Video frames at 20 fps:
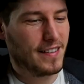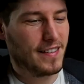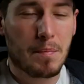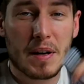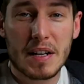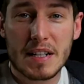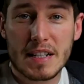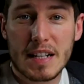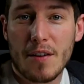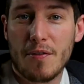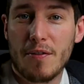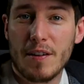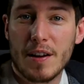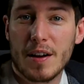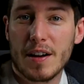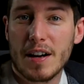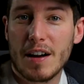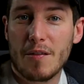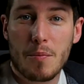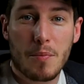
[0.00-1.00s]
but it's definitely
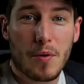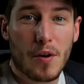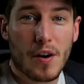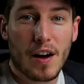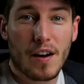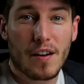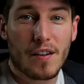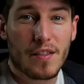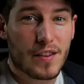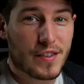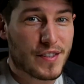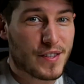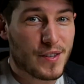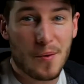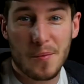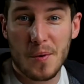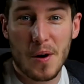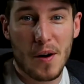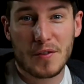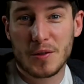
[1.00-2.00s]
another product that's
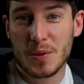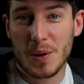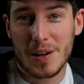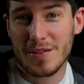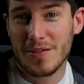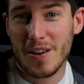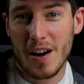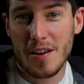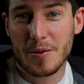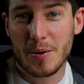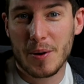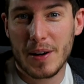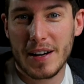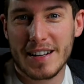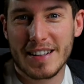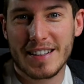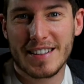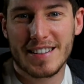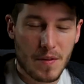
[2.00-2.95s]
not worth twenty-five quid.